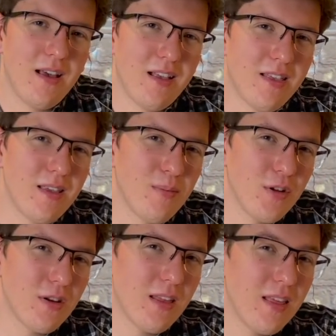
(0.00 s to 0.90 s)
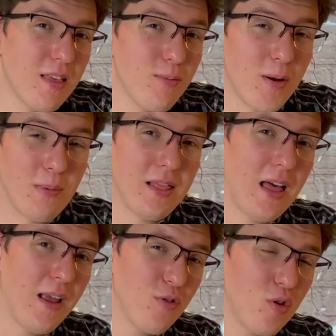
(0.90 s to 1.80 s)
similar to this, where we
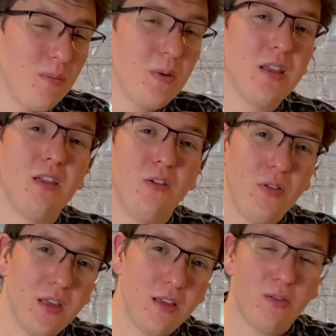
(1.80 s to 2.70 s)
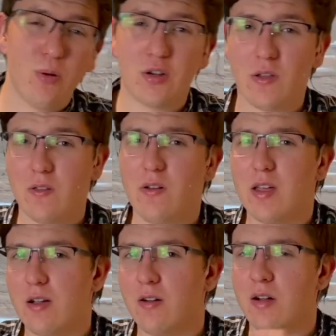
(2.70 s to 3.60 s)
live streamed it using Switcher
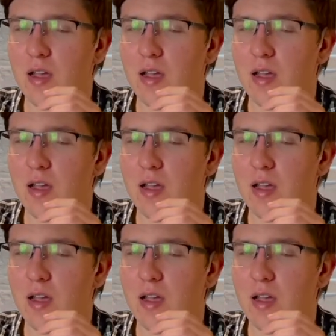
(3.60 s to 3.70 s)
Studio